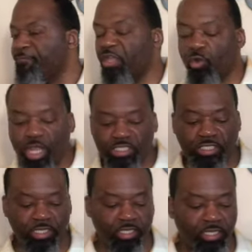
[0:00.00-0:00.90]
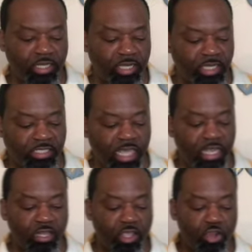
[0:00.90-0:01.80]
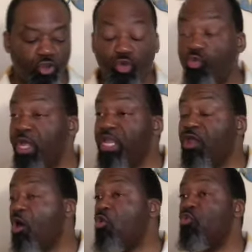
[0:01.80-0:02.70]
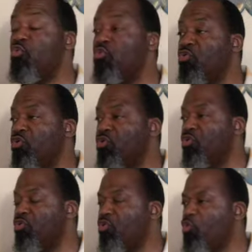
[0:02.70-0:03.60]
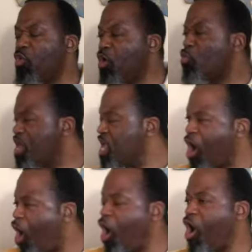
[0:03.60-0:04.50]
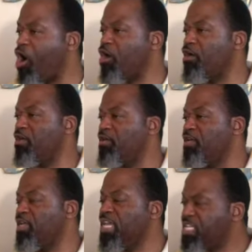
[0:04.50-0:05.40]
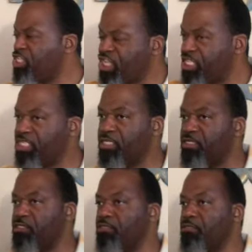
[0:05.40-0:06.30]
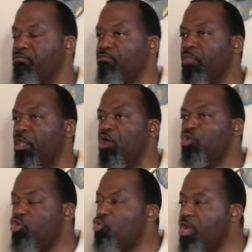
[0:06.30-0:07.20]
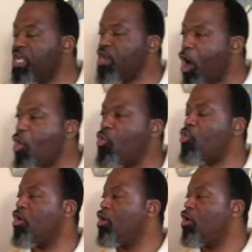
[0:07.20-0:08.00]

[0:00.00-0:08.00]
The question is that, do we know where we are in Jesus? Do we know